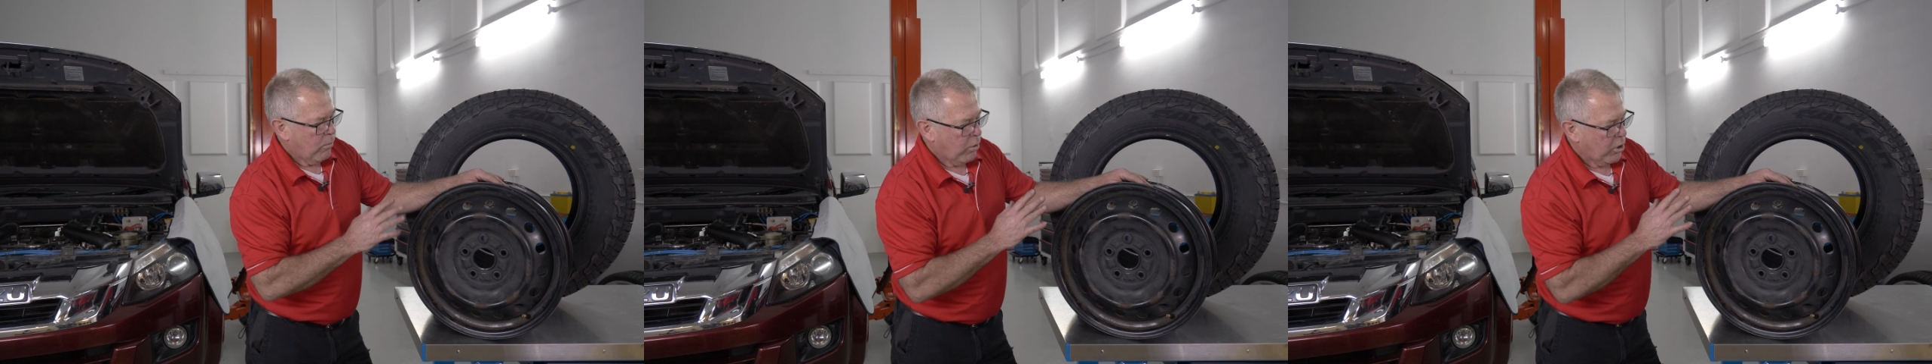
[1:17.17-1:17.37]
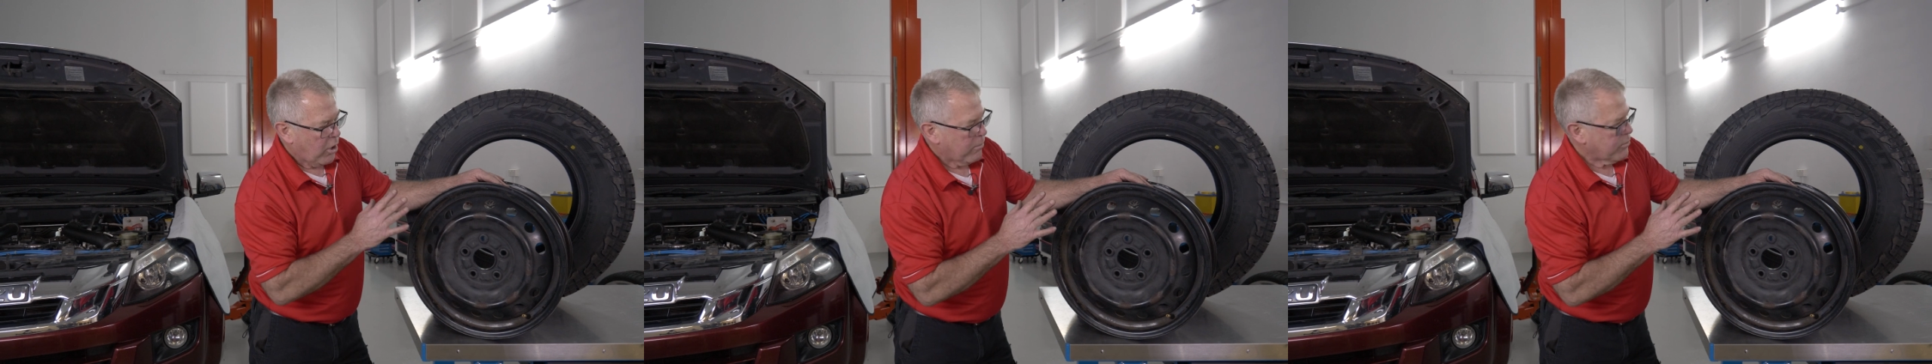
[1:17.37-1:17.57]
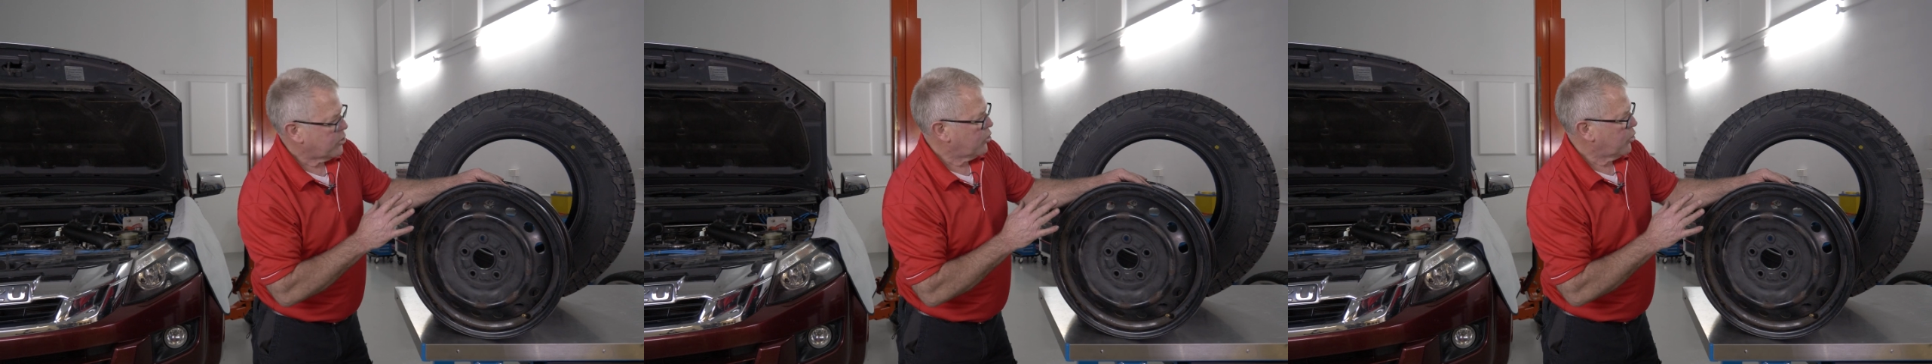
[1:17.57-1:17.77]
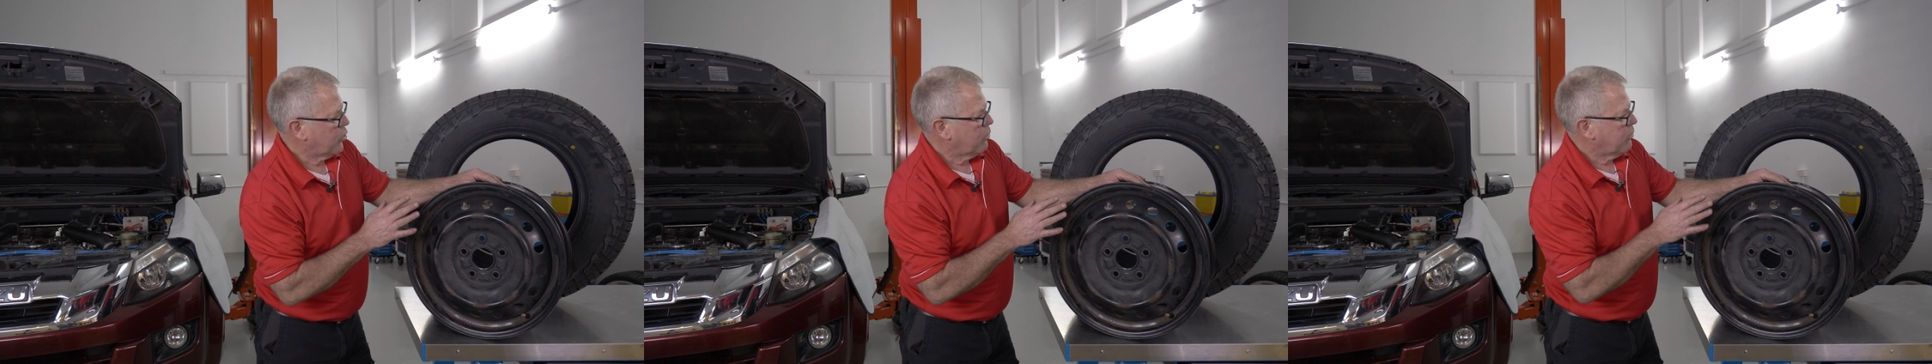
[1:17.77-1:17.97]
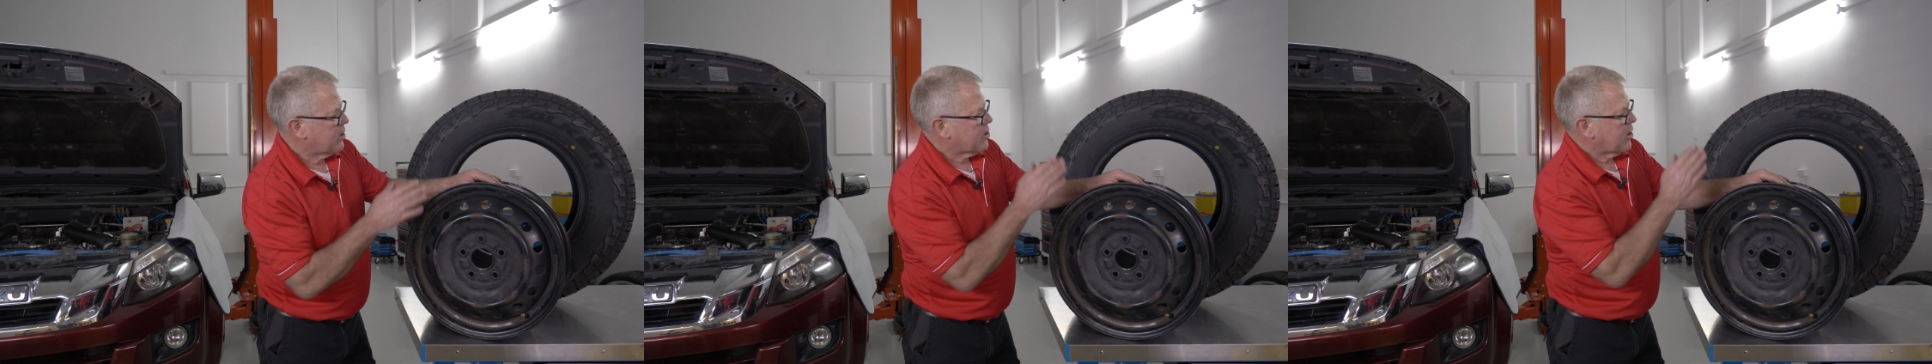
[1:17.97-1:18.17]
What I would
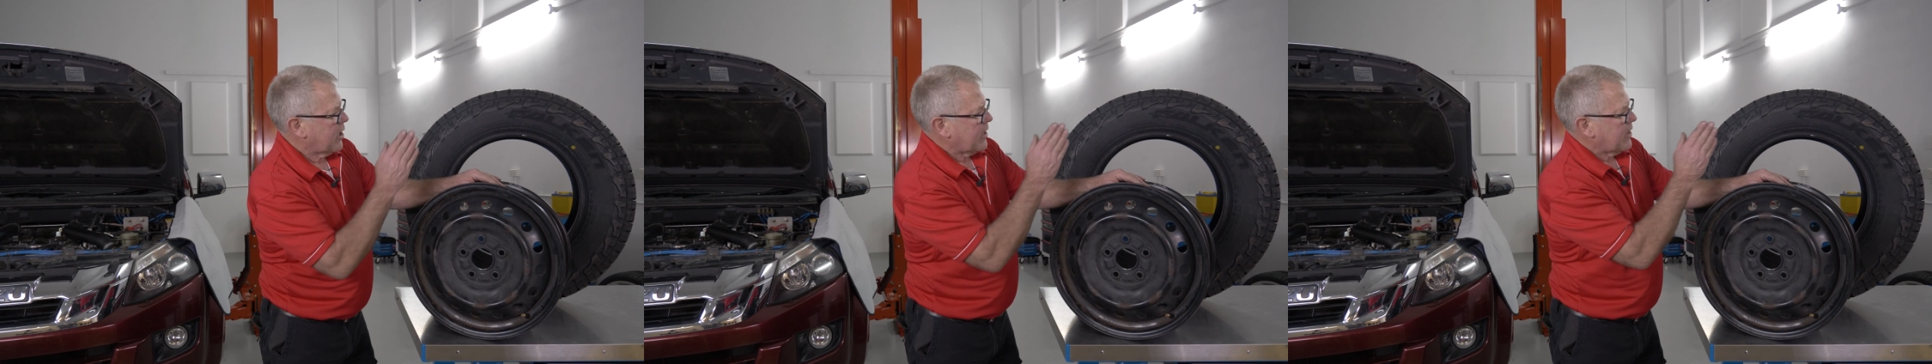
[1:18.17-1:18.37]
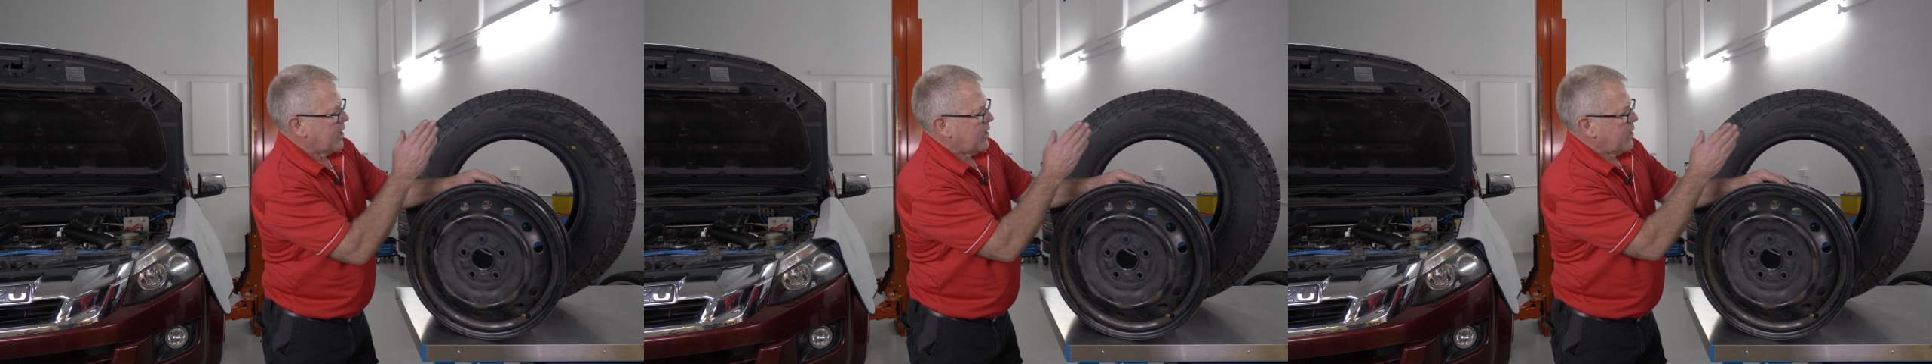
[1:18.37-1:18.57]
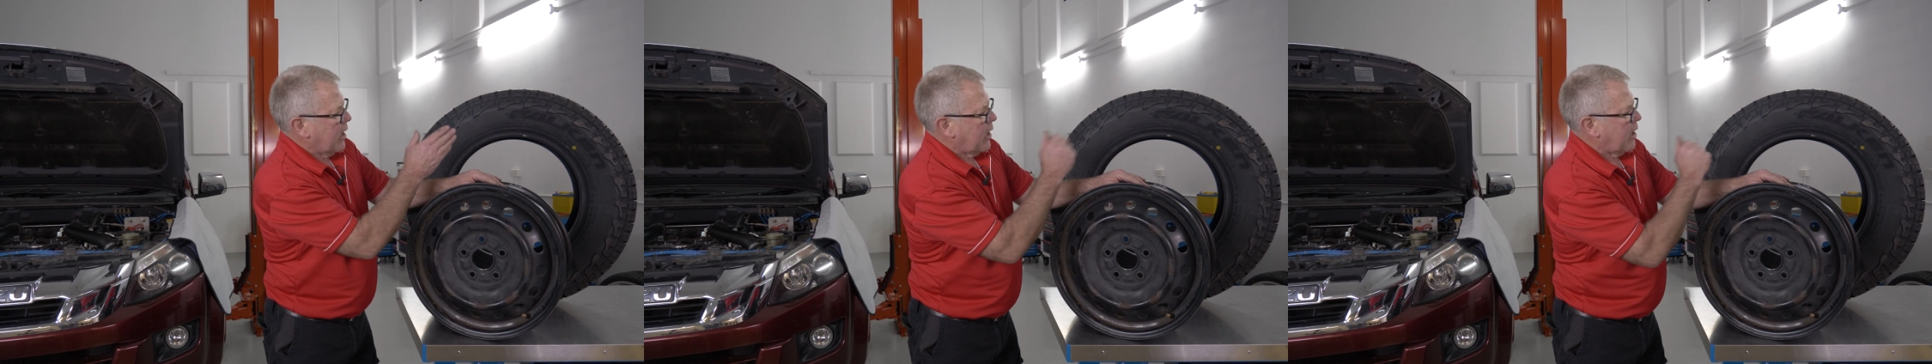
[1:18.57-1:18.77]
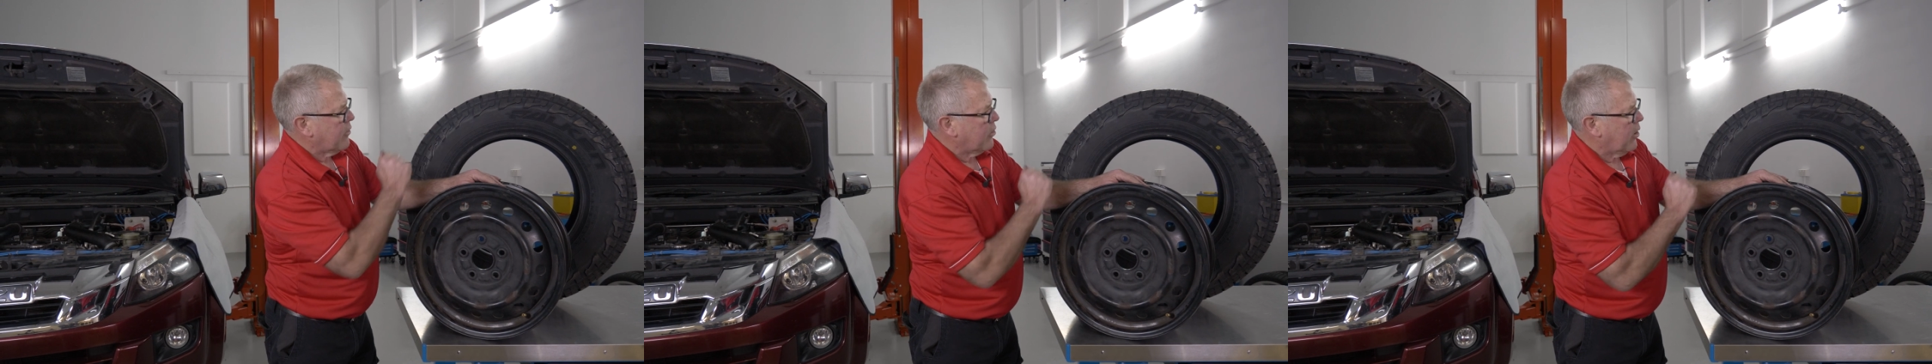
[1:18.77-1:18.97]
do is I'd get the yellow